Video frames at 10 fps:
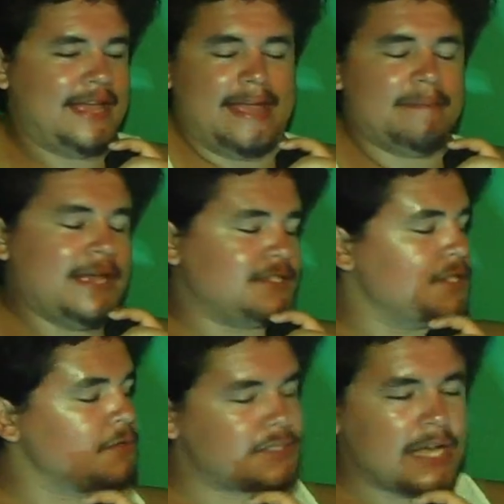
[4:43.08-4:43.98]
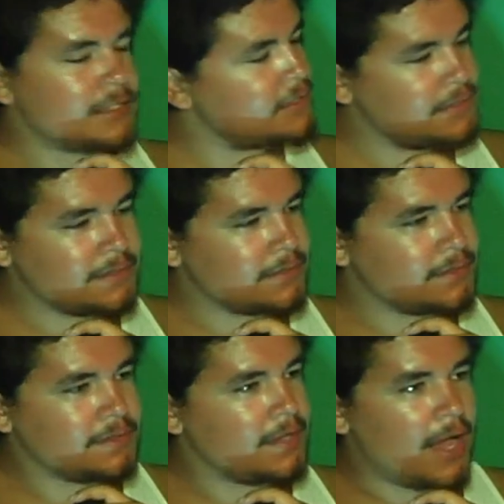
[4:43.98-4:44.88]
it makes no sense.
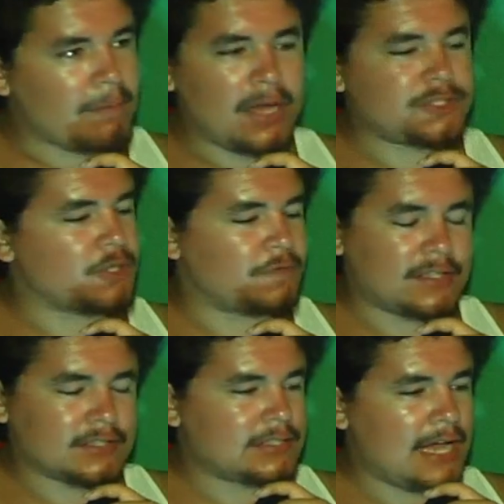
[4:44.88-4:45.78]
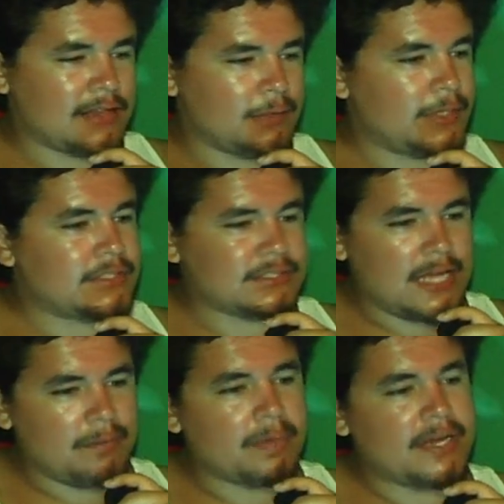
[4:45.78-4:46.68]
I'm not sure if that's exactly what he
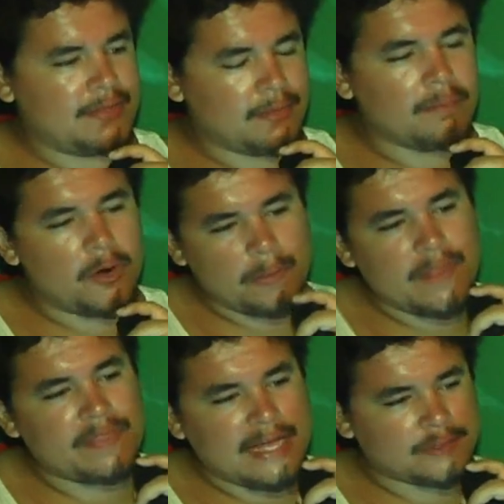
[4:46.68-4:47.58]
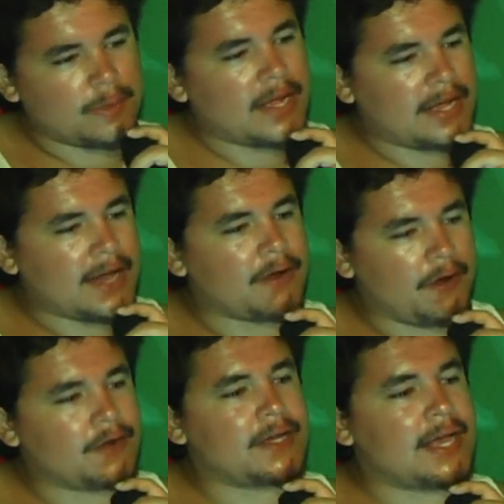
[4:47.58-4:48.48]
said, but in the moment, that's what I kind of
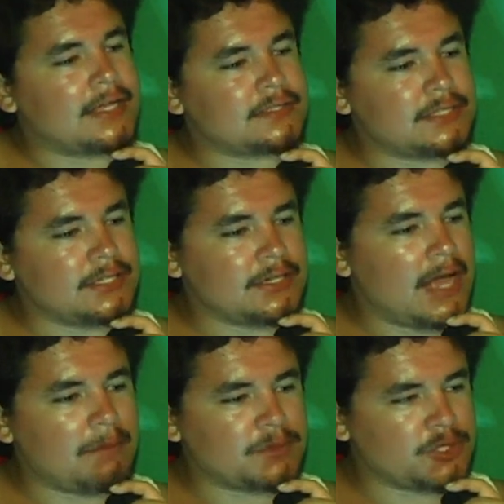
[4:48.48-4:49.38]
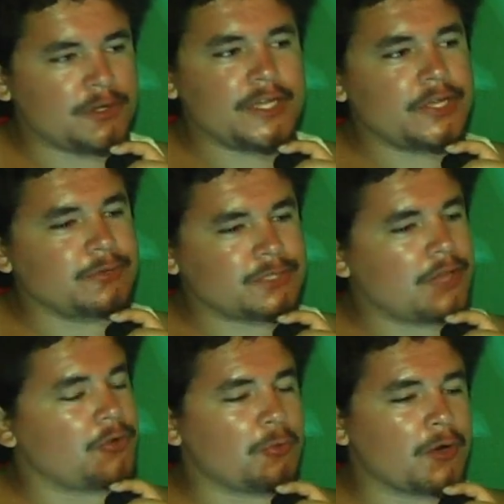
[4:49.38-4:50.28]
heard it as. I'm sure he used
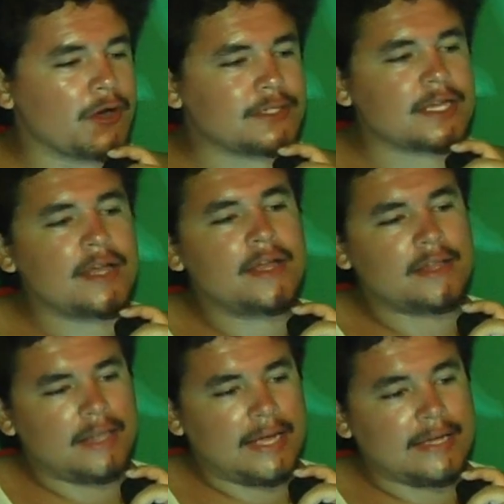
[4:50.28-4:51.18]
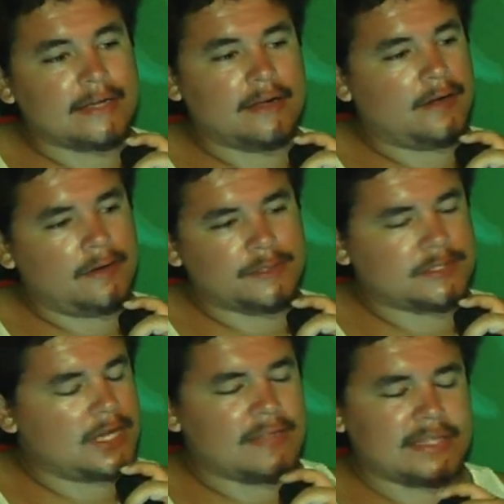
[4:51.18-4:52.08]
other words like, "Oh,
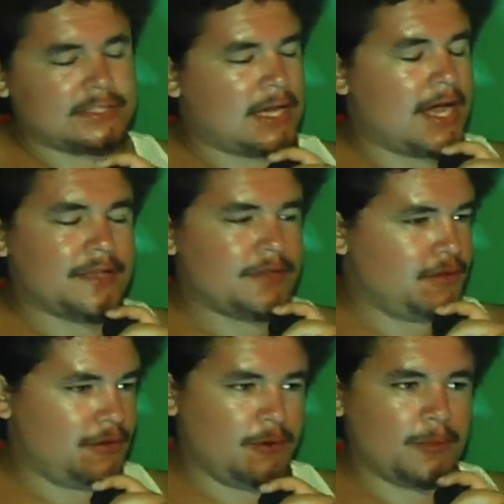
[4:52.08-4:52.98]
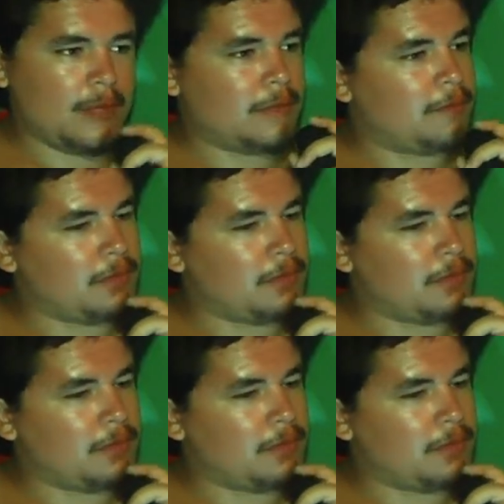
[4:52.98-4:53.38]
son, that's not you," blah blah